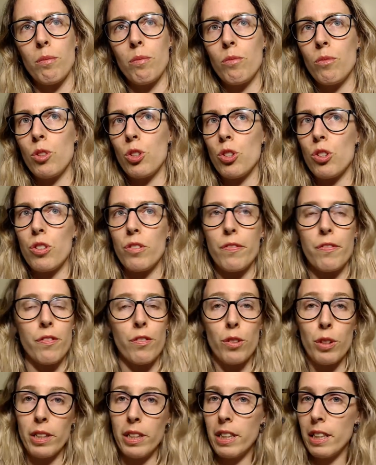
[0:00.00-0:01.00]
just
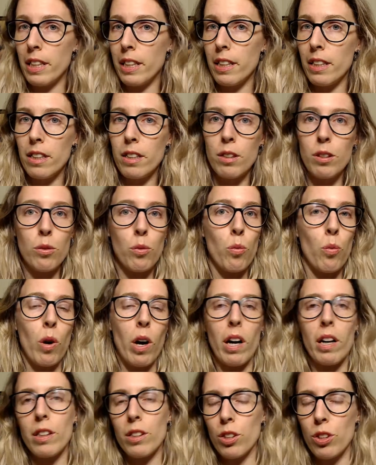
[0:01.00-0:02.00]
freely
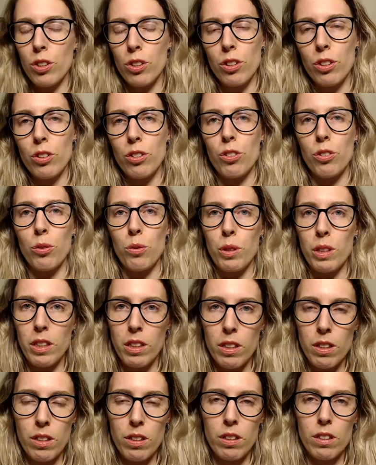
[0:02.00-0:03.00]
while you're
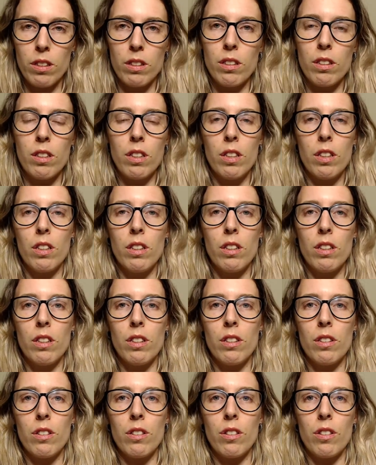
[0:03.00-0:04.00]
doing the
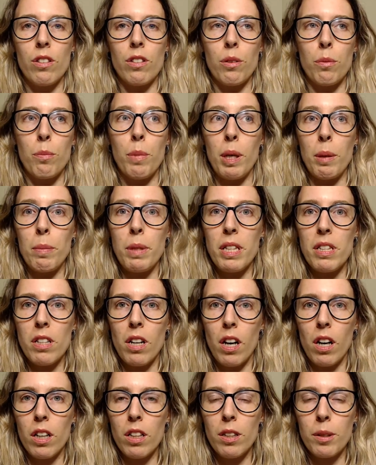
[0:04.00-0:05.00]
baby
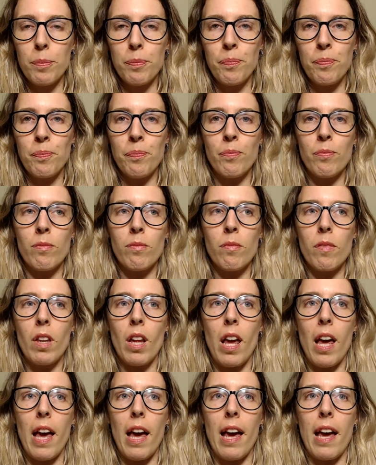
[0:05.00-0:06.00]
talk.
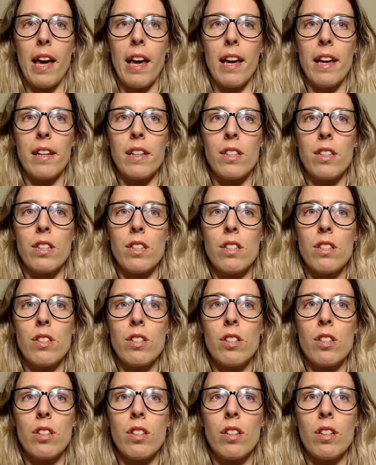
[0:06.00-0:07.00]
And
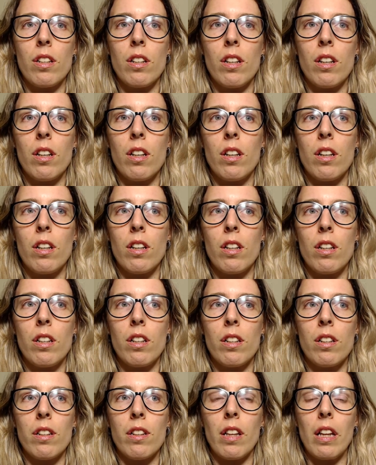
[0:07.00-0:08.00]

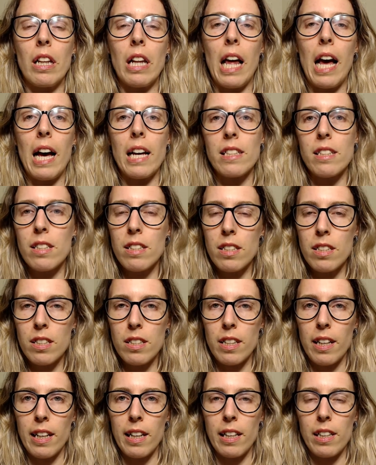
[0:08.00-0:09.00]
the last
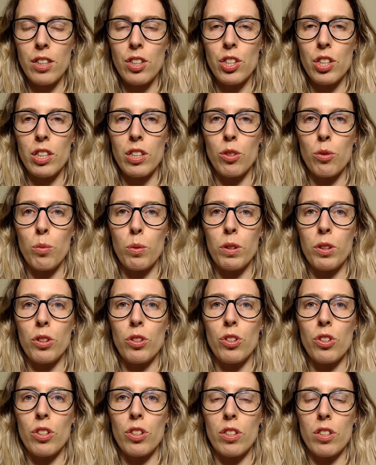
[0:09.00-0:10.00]
stage is where you
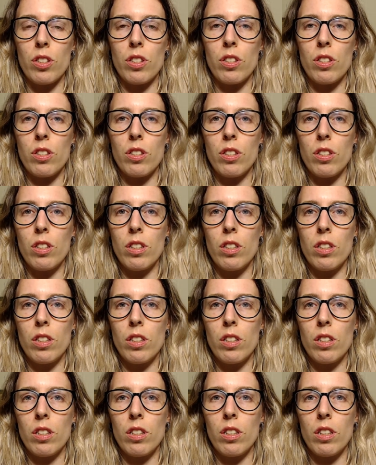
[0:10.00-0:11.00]
just
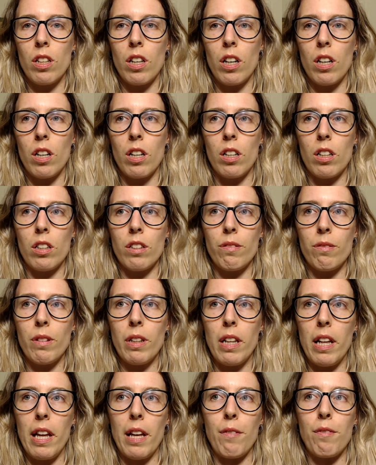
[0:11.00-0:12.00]

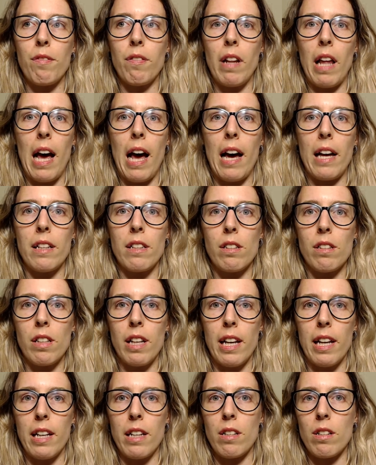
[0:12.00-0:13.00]
lay flat
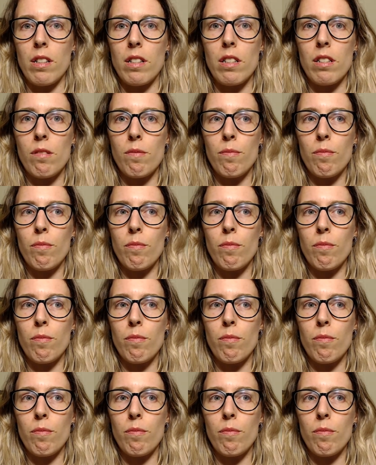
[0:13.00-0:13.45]
and